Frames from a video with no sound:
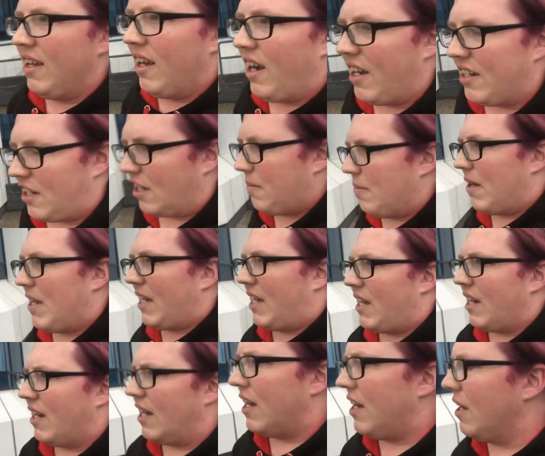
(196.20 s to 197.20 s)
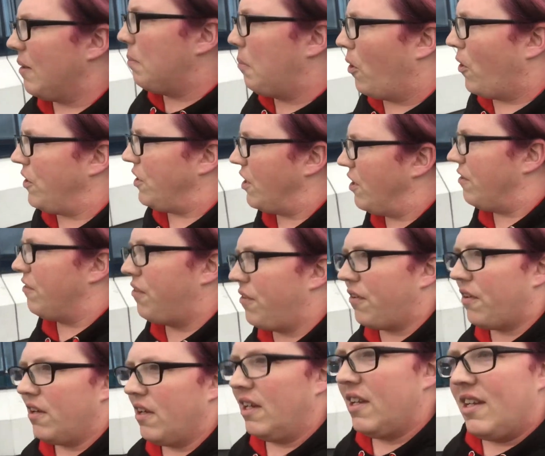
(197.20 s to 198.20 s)
I don't make a point of
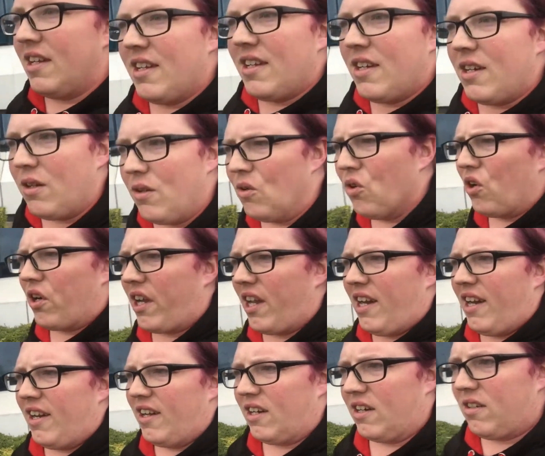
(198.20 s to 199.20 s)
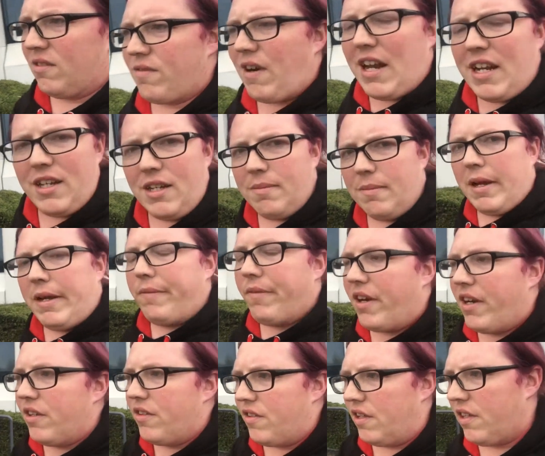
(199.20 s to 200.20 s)
walking along random main
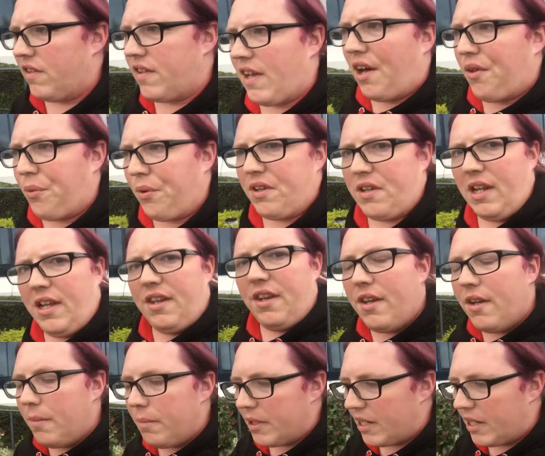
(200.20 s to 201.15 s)
roads in southwest London,